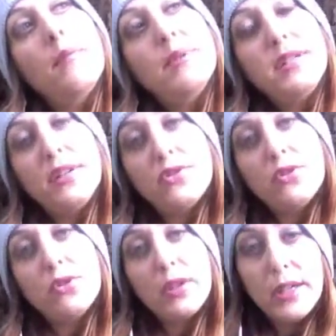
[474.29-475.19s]

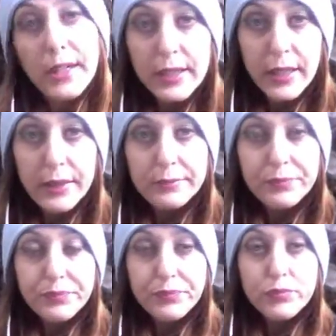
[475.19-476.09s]
potential healing,
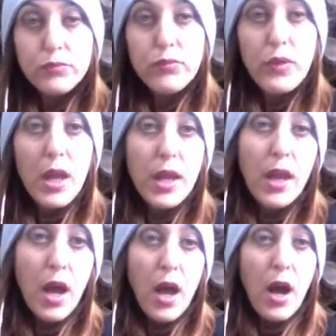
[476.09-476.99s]
and
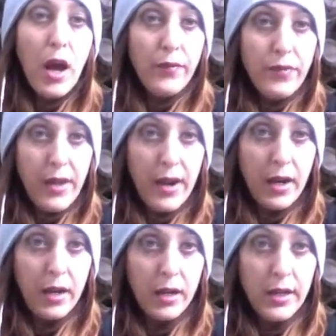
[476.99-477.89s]
of
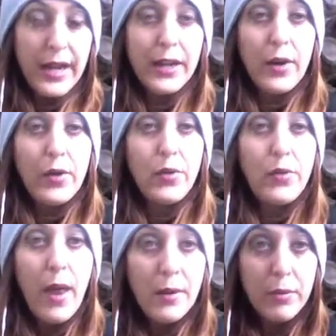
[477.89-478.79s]
their
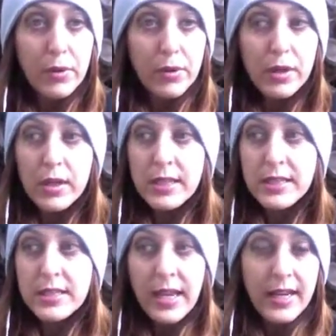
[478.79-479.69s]
incredible
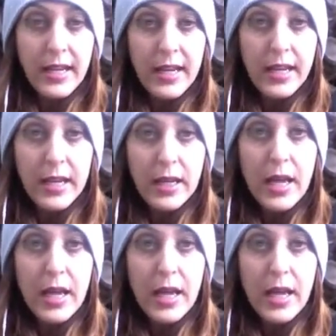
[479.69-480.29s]
psyche